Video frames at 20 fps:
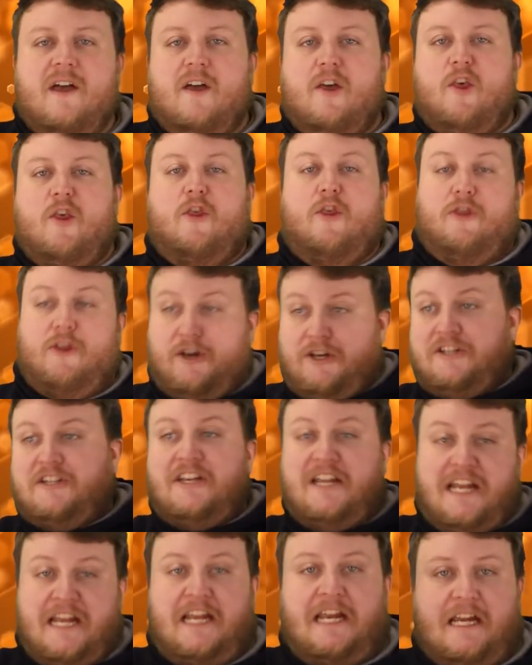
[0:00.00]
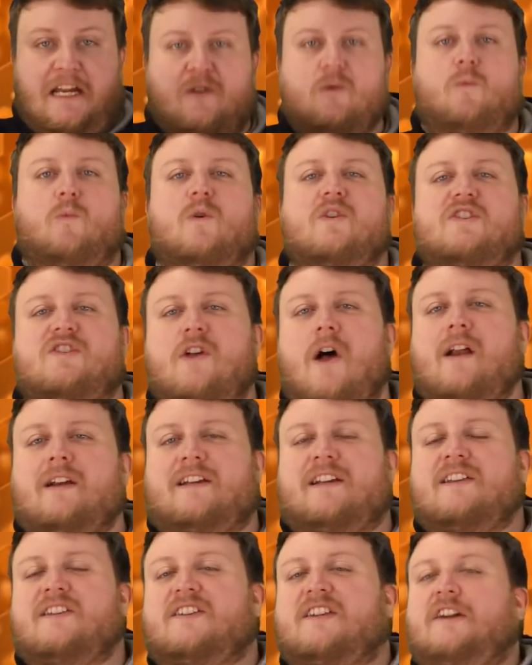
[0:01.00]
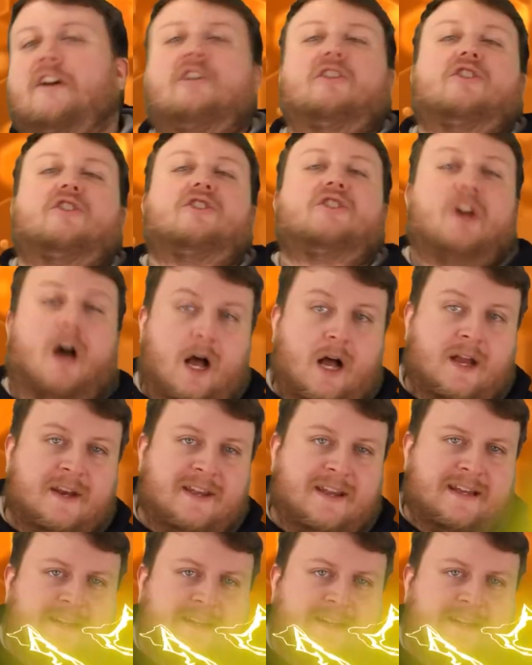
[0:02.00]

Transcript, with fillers: The deed was not considered done